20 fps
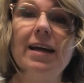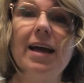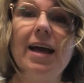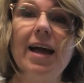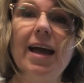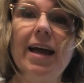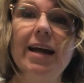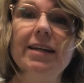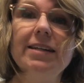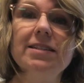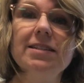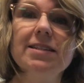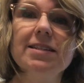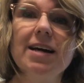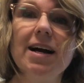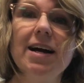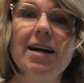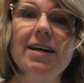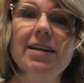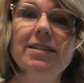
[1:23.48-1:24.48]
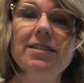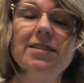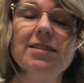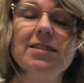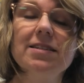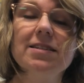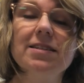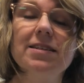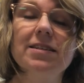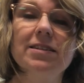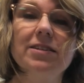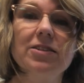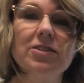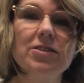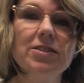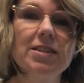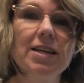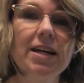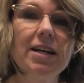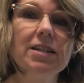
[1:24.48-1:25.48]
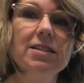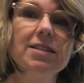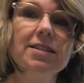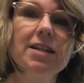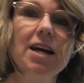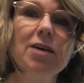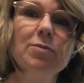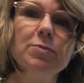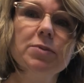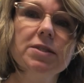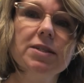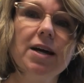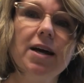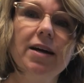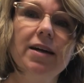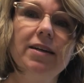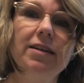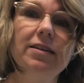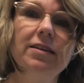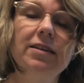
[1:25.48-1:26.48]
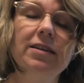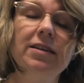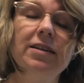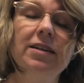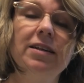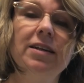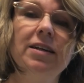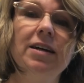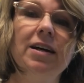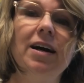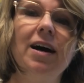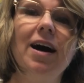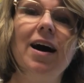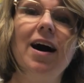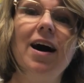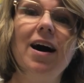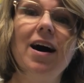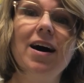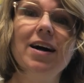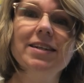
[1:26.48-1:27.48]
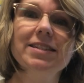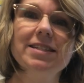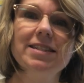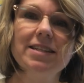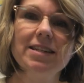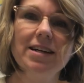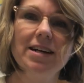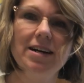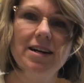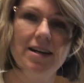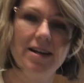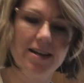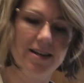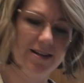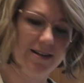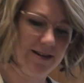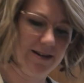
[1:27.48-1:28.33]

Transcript: 8 sides, looks like a stop sign, octagon.